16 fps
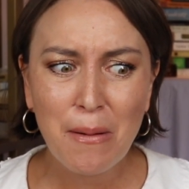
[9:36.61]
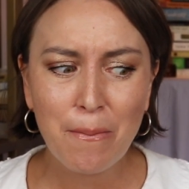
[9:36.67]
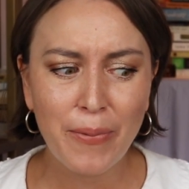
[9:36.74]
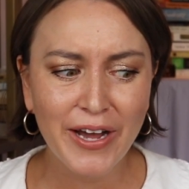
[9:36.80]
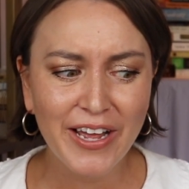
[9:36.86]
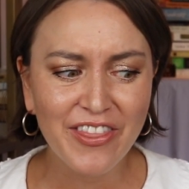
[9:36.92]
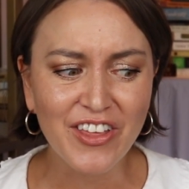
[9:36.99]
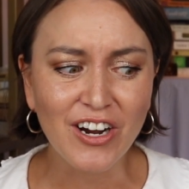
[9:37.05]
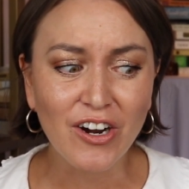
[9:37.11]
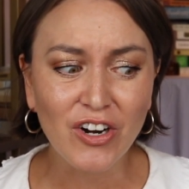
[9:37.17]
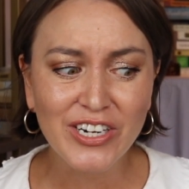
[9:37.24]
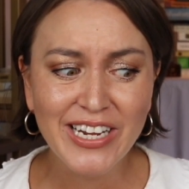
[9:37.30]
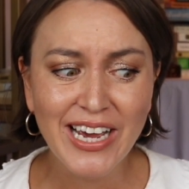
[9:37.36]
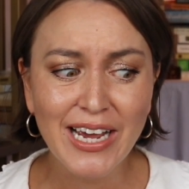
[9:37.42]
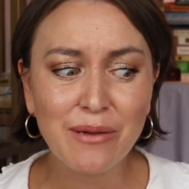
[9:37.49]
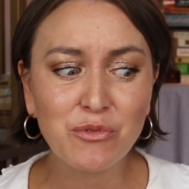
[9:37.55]
But there are
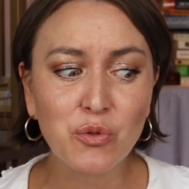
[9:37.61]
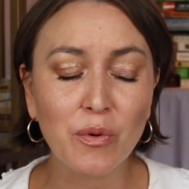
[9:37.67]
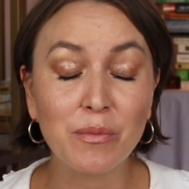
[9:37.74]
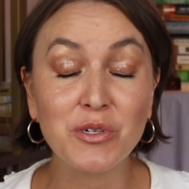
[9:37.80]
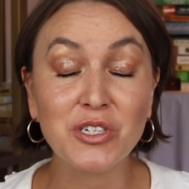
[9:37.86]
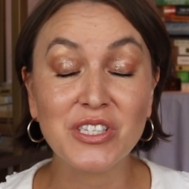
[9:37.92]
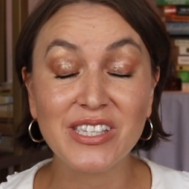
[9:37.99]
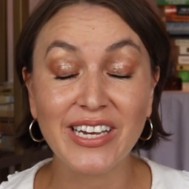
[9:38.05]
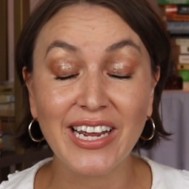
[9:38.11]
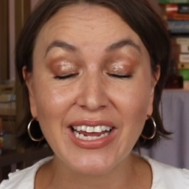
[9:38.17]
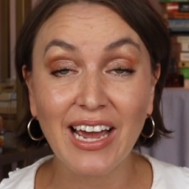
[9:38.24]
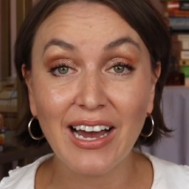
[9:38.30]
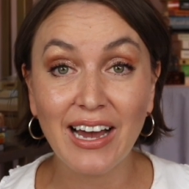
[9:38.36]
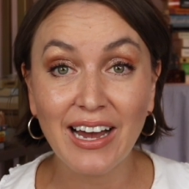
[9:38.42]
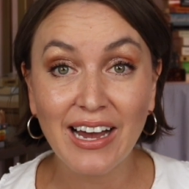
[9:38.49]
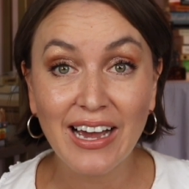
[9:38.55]
times where I'm just like,
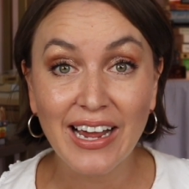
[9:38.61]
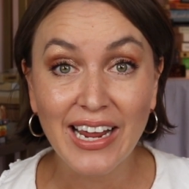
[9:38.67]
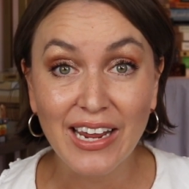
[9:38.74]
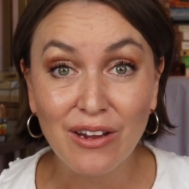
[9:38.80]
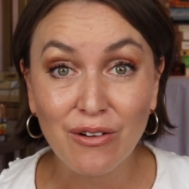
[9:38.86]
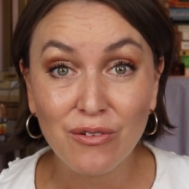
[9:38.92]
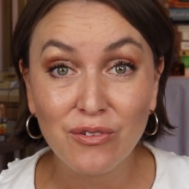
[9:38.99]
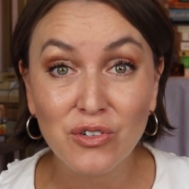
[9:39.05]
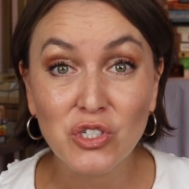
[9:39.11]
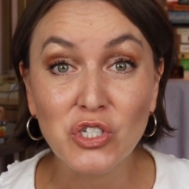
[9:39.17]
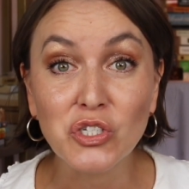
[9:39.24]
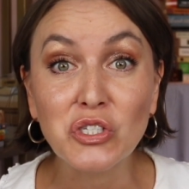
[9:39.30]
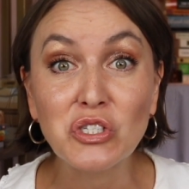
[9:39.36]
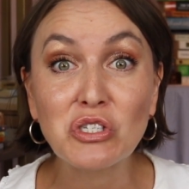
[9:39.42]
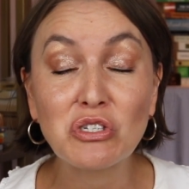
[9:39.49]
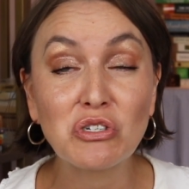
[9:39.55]
I
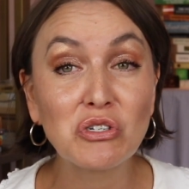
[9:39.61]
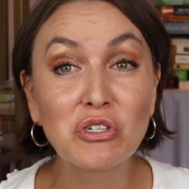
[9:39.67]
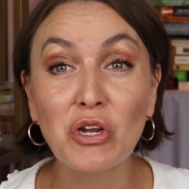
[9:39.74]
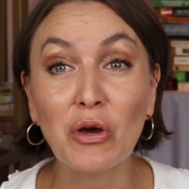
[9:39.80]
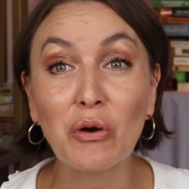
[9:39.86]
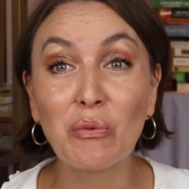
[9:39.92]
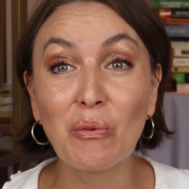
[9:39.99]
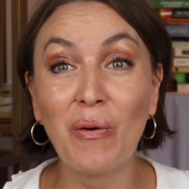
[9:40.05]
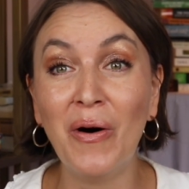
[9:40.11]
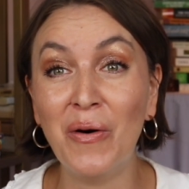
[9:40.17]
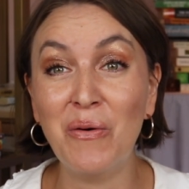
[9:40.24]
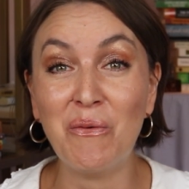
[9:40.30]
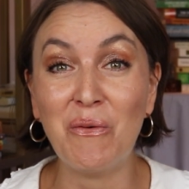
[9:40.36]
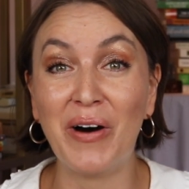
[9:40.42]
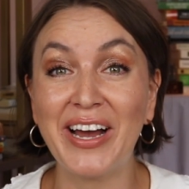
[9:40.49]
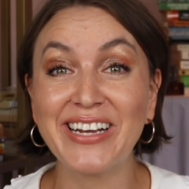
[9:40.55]
just don't
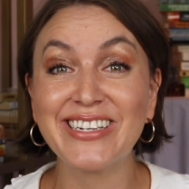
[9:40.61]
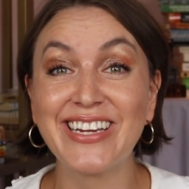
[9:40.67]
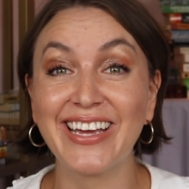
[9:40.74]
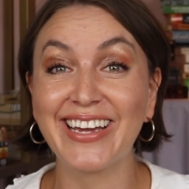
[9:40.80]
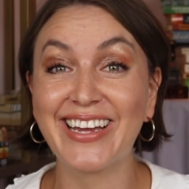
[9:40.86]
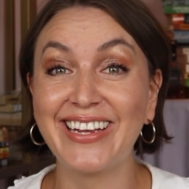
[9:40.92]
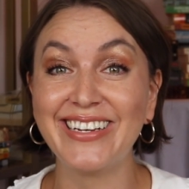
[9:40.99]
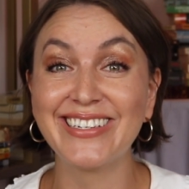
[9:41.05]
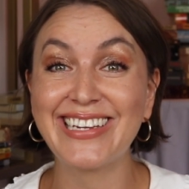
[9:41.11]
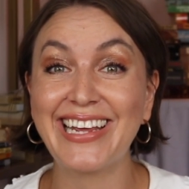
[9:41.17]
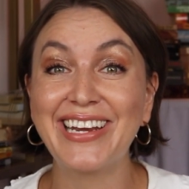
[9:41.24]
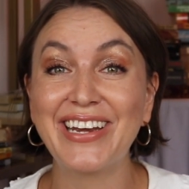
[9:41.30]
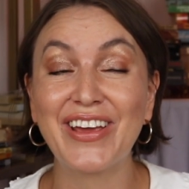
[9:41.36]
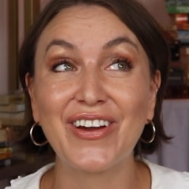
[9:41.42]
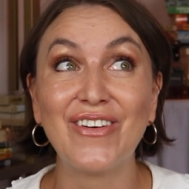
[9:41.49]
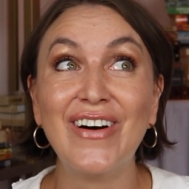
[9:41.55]
want to
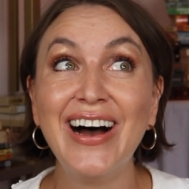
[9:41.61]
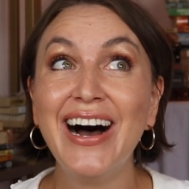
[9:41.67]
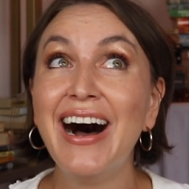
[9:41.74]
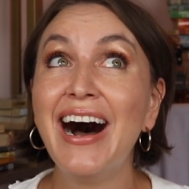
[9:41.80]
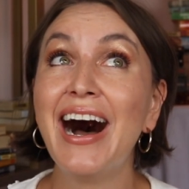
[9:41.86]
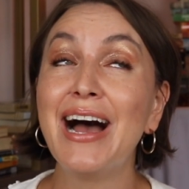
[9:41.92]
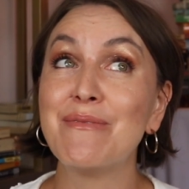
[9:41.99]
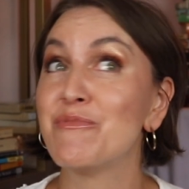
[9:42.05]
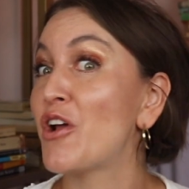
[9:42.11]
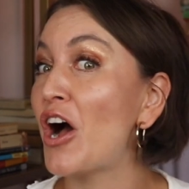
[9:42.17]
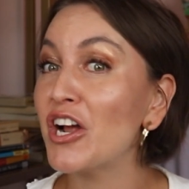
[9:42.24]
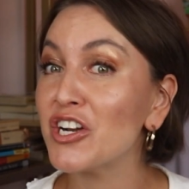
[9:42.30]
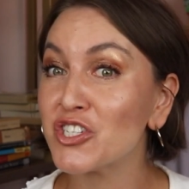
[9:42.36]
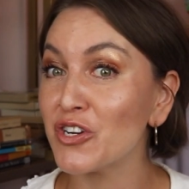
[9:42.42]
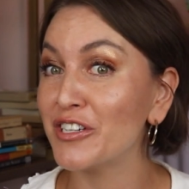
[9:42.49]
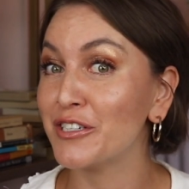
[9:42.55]
continue. I'm
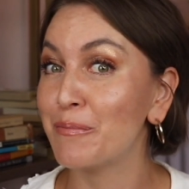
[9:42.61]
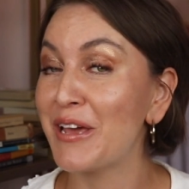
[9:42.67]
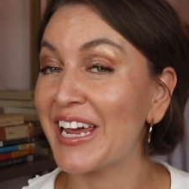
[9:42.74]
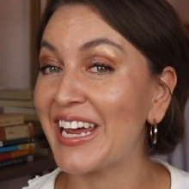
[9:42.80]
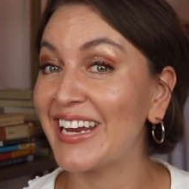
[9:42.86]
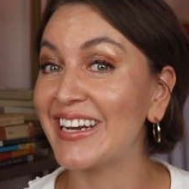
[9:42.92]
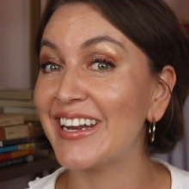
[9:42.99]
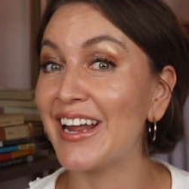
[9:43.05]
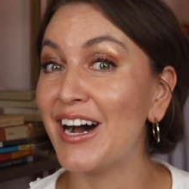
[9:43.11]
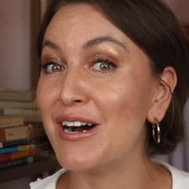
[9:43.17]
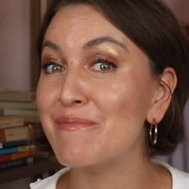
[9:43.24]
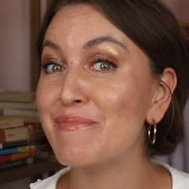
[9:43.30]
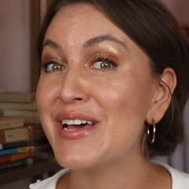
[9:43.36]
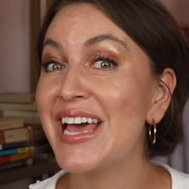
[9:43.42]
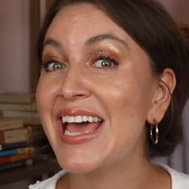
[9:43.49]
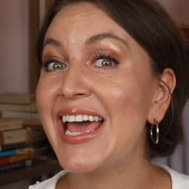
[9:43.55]
not drawn to picking it up.